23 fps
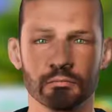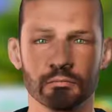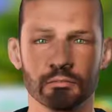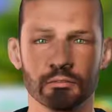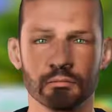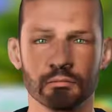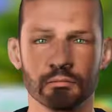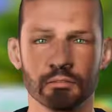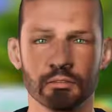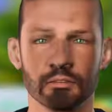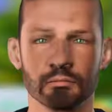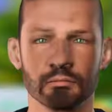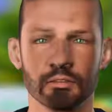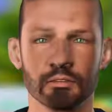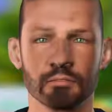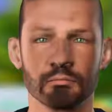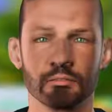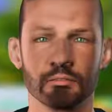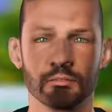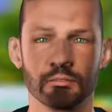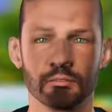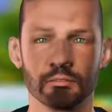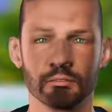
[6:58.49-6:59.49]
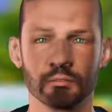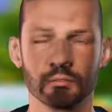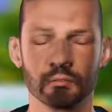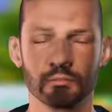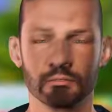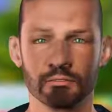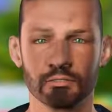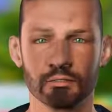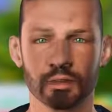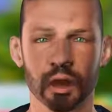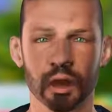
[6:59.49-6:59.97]
And he received it, of
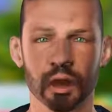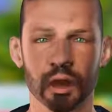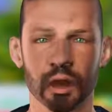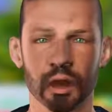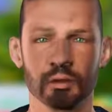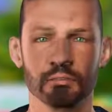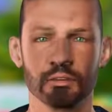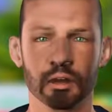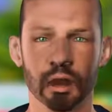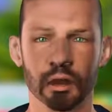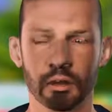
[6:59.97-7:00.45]
course, from the